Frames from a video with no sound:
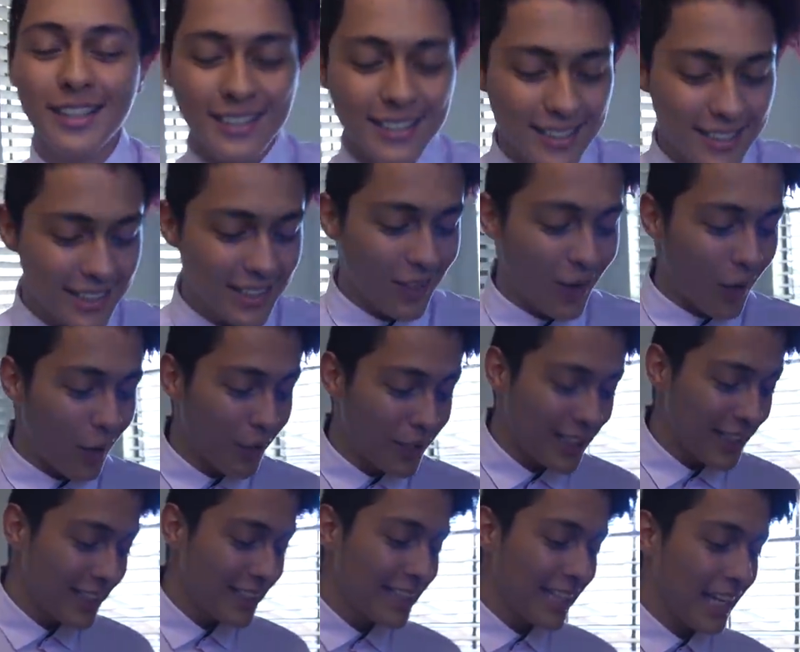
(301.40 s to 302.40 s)
this is the
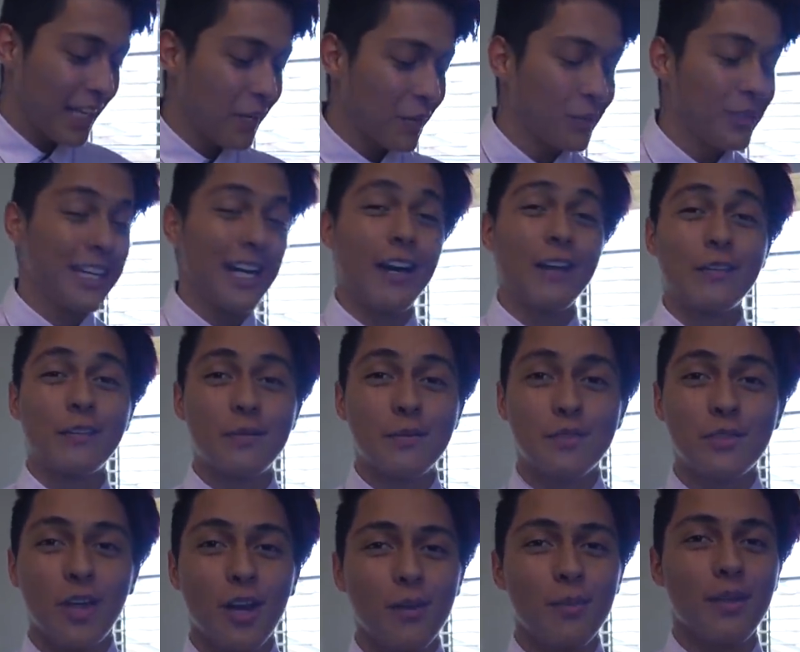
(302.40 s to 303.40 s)
only thing we got from
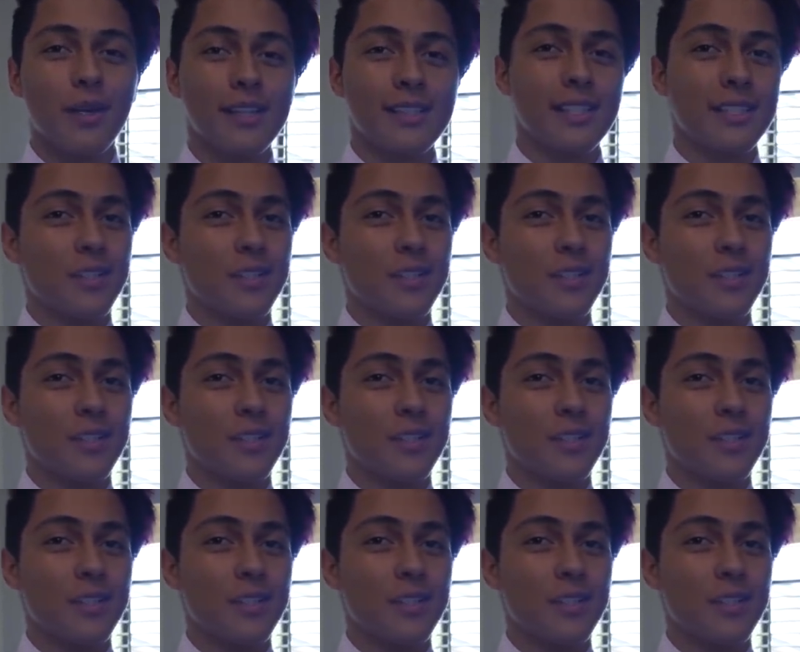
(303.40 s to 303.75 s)
Starbucks.